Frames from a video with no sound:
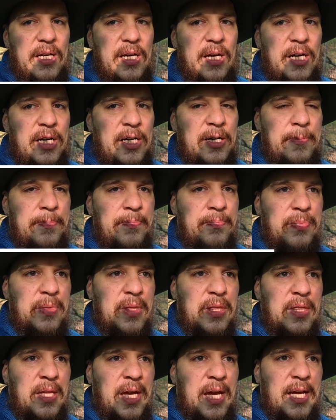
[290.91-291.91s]

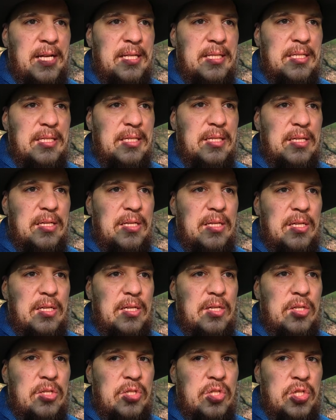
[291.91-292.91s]
that
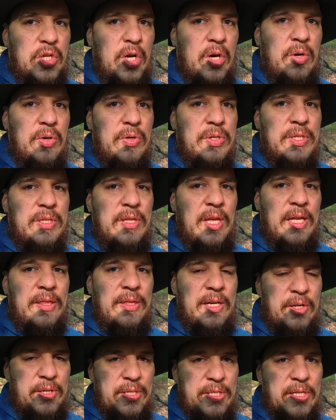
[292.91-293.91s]
shows that
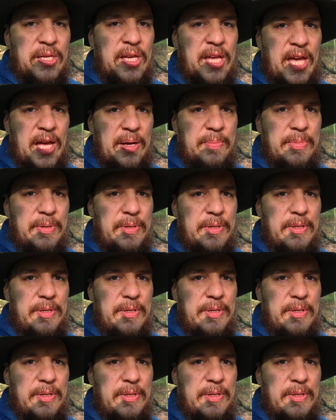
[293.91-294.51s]
there is a gap.